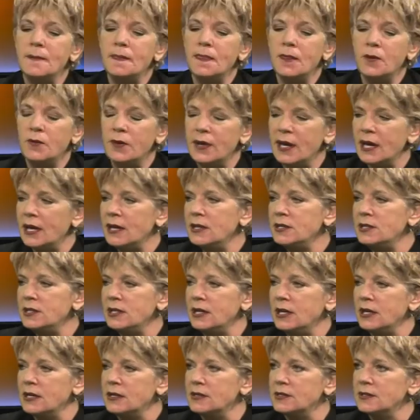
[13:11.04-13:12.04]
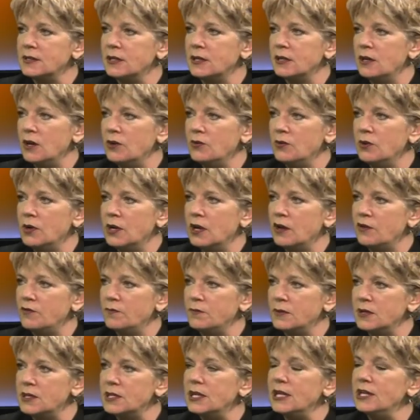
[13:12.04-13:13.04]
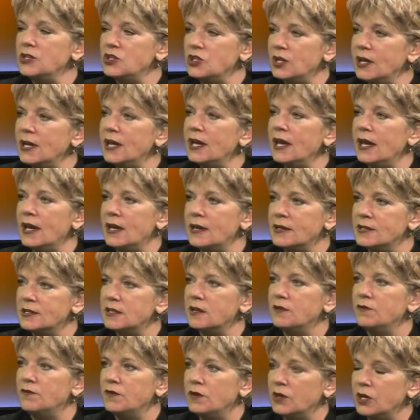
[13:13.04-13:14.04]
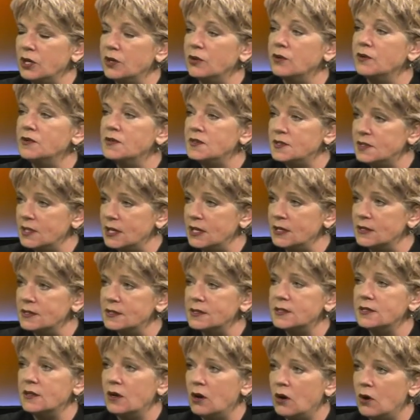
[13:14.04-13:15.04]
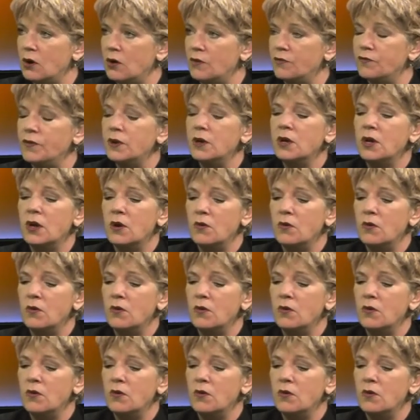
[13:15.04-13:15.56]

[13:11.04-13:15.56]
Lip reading: the reality is that local government actually has a very good sense of